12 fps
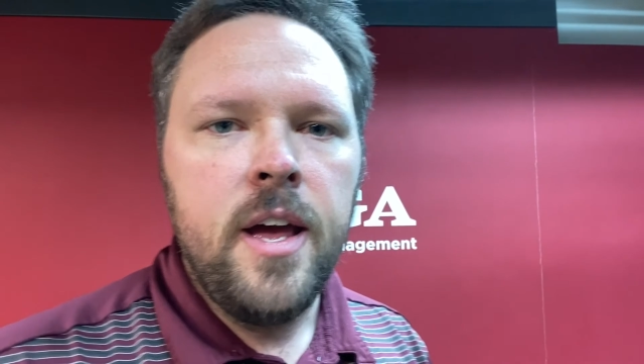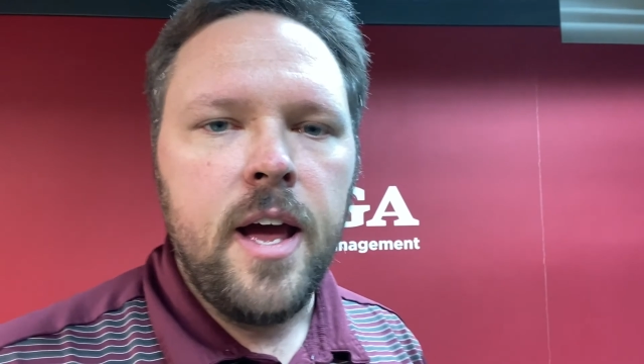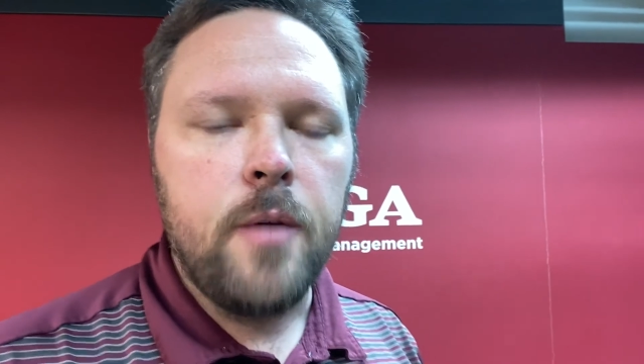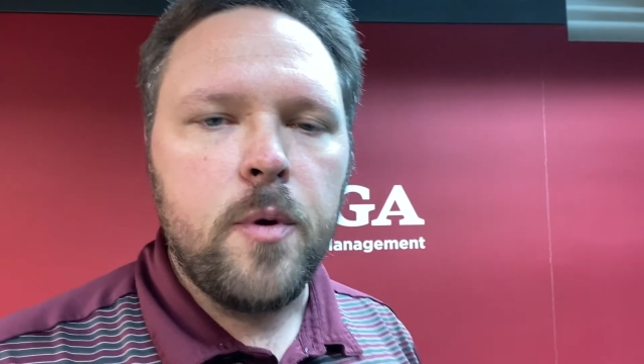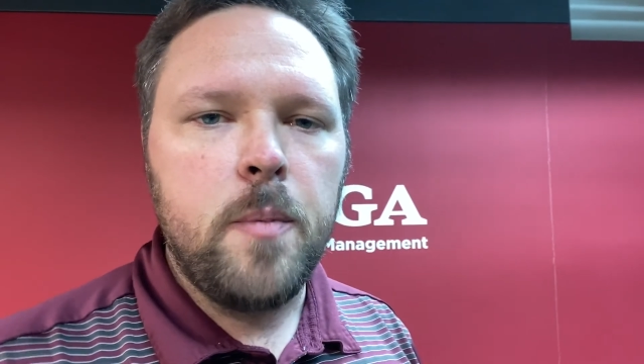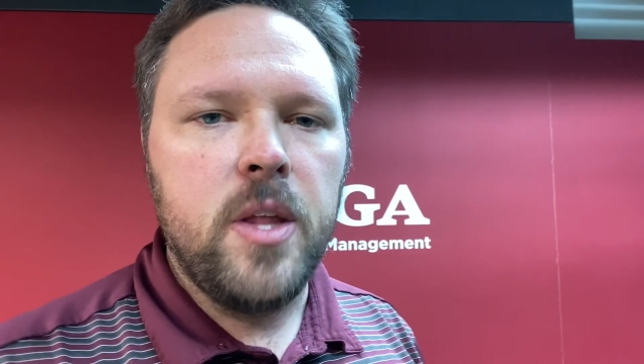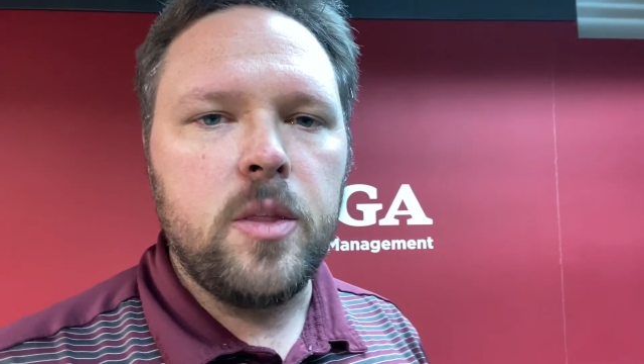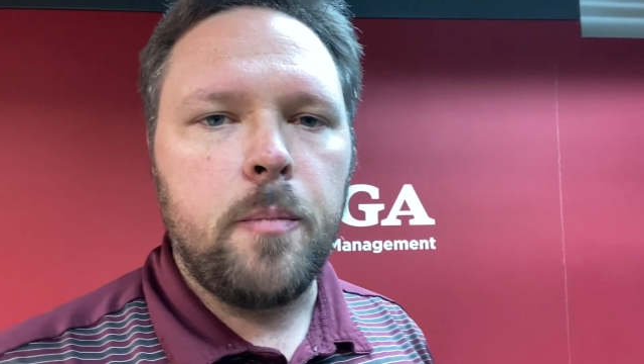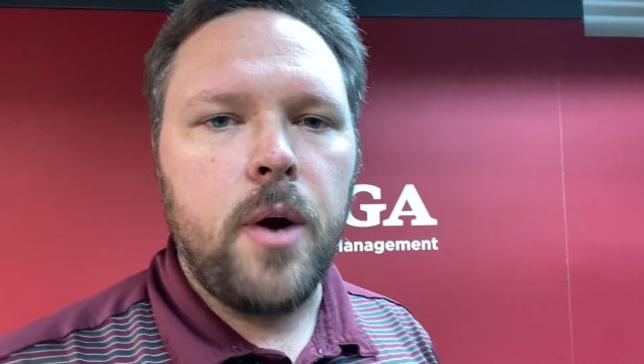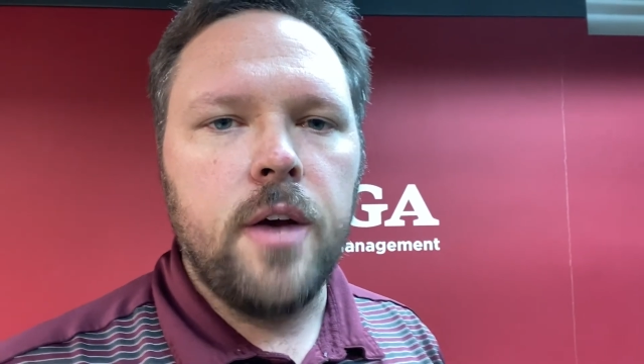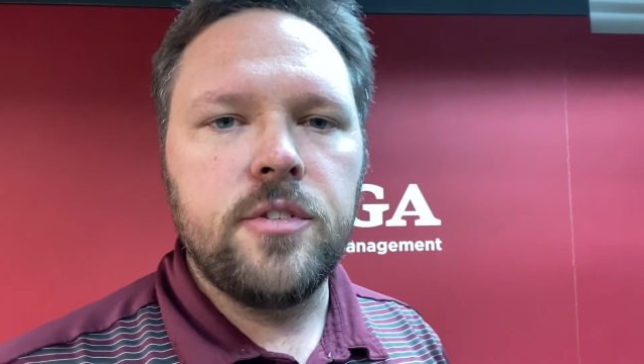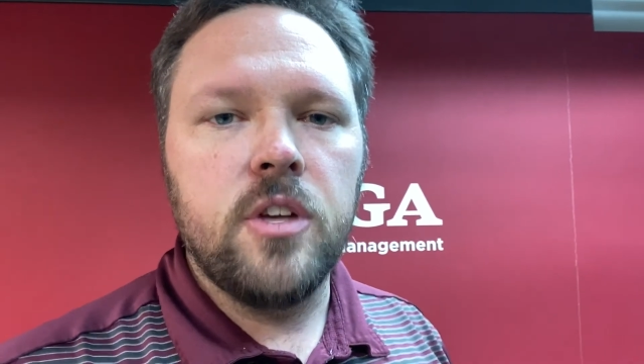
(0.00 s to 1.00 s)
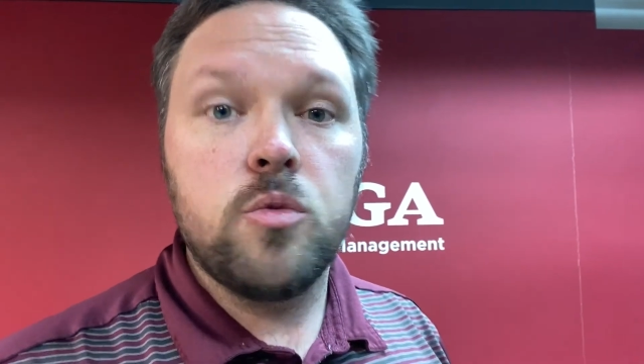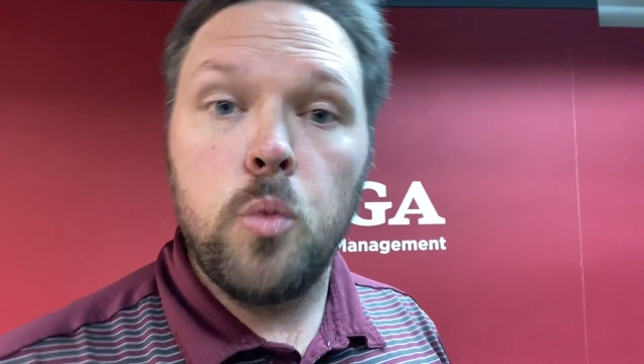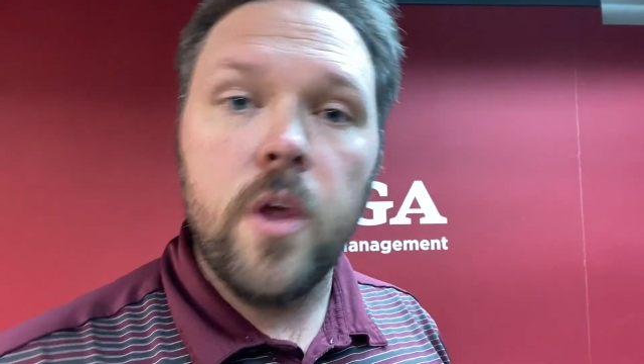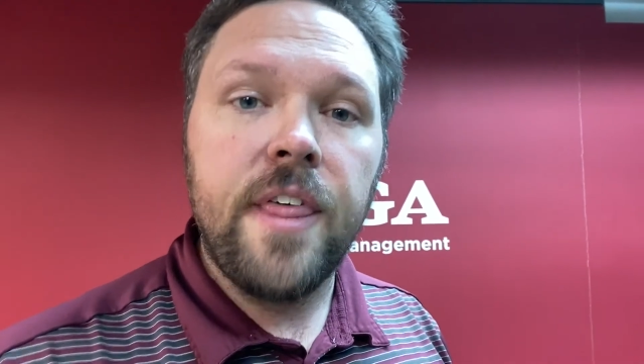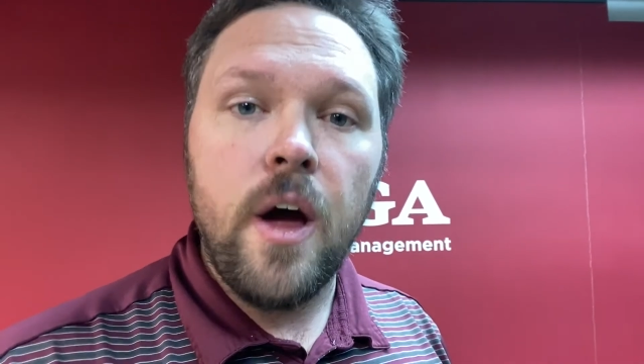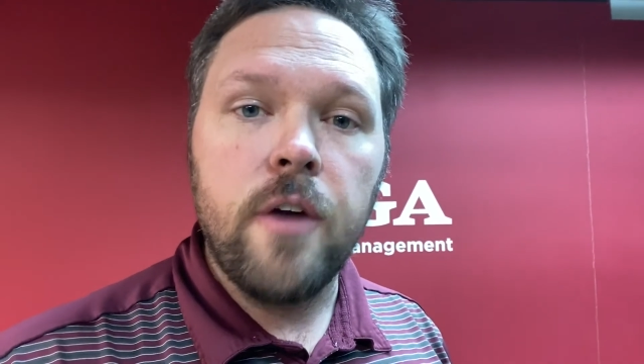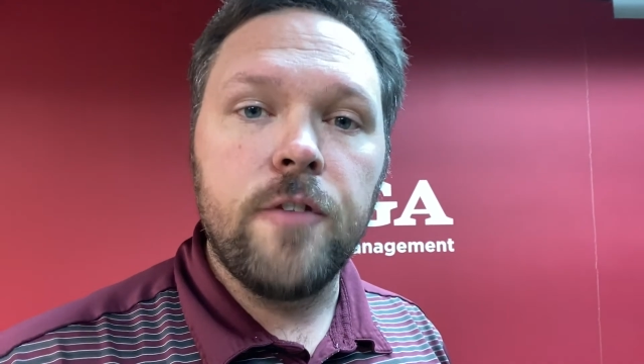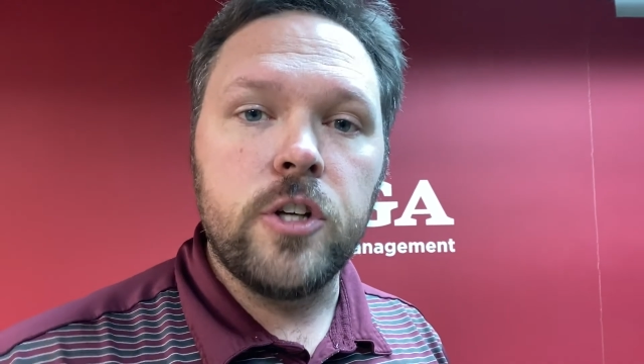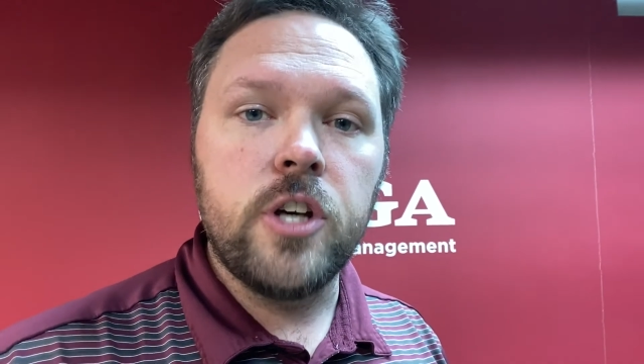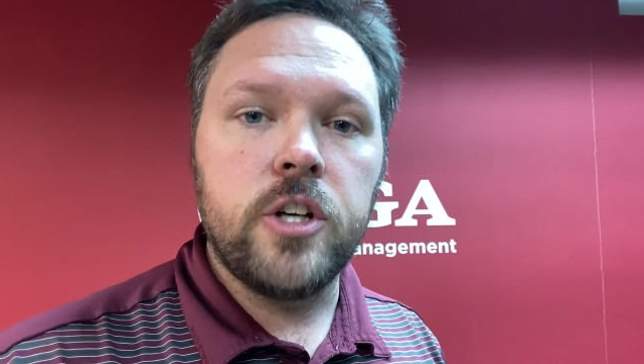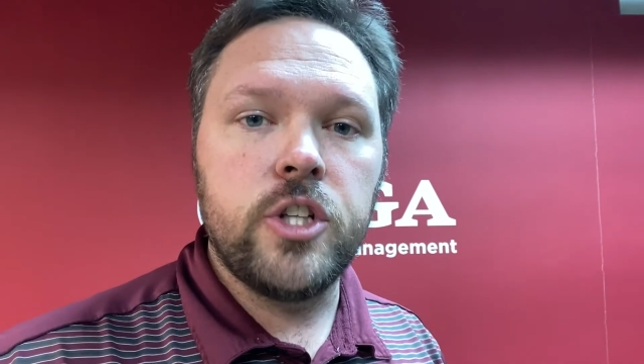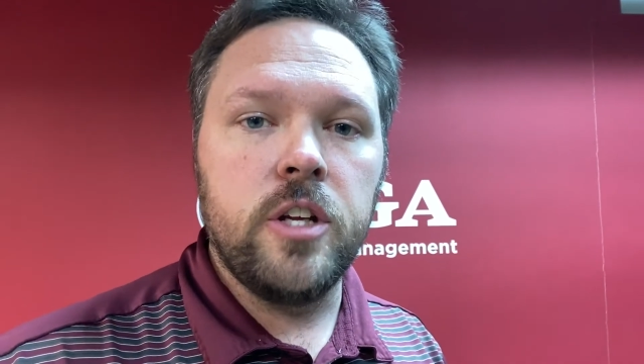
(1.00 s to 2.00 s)
and repeat the process without ever
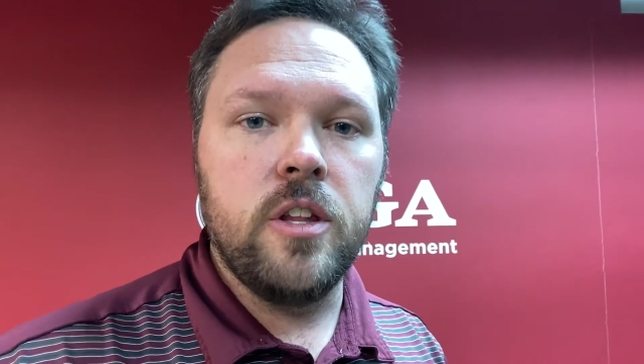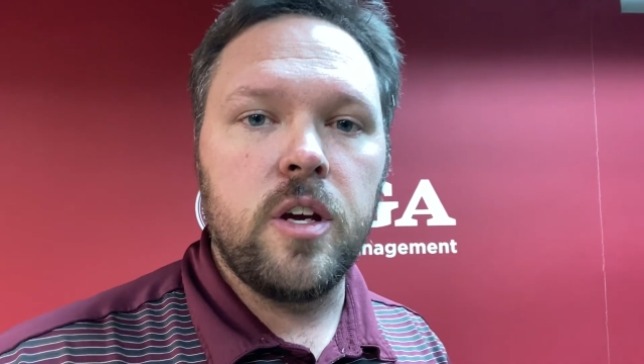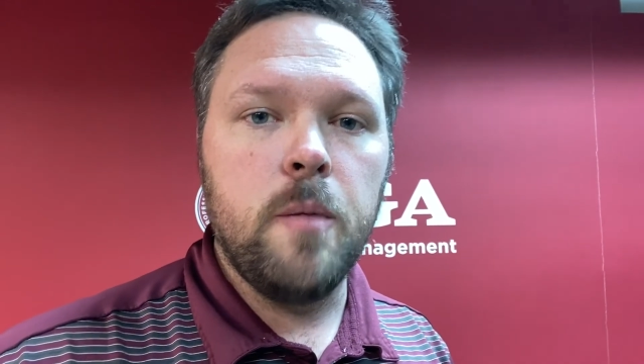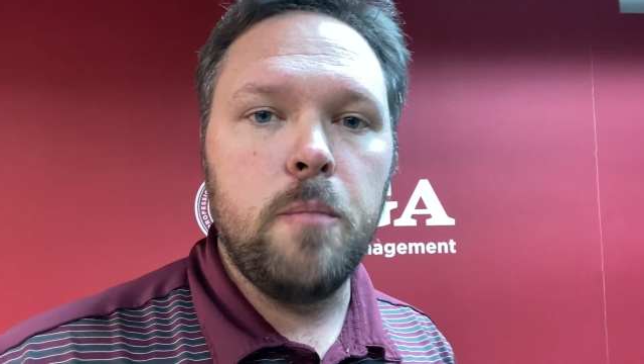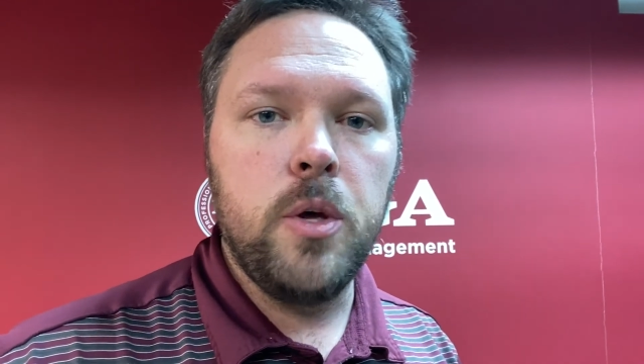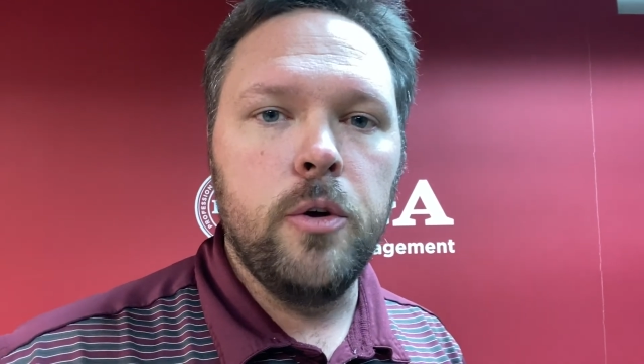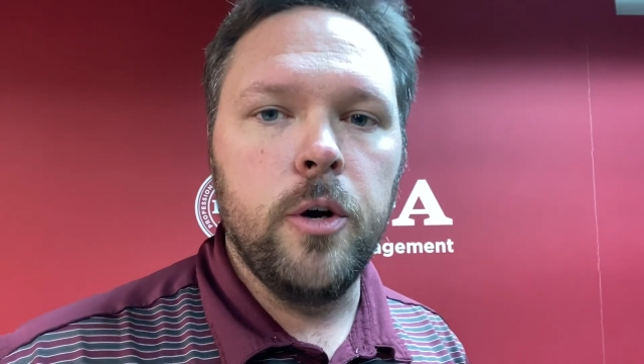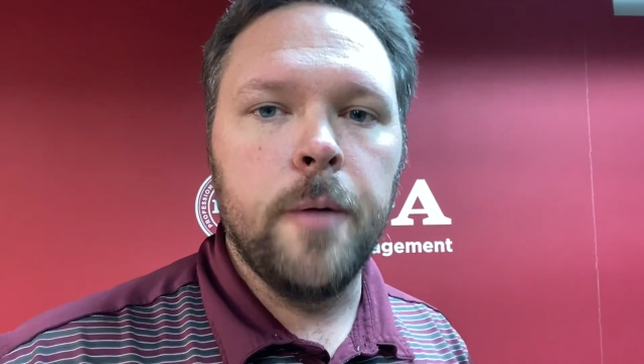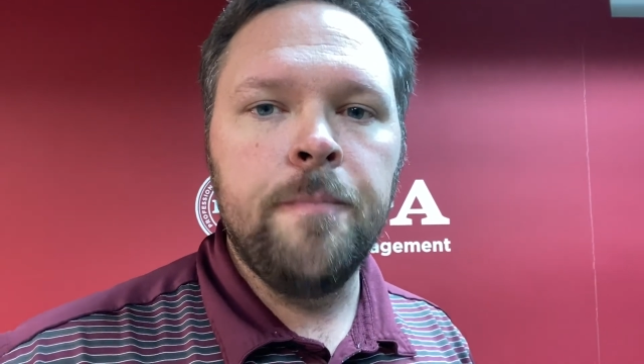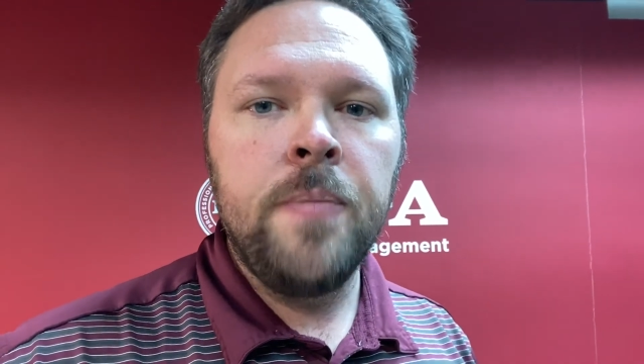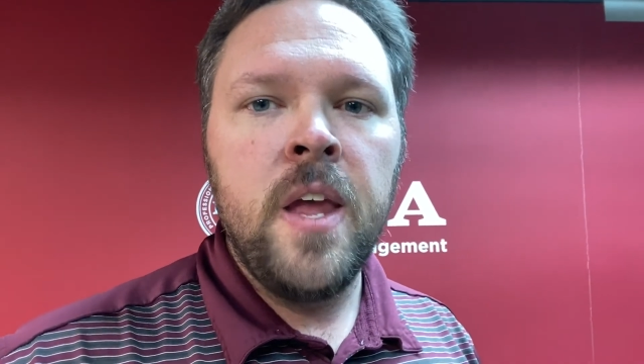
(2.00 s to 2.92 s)
touching the computer.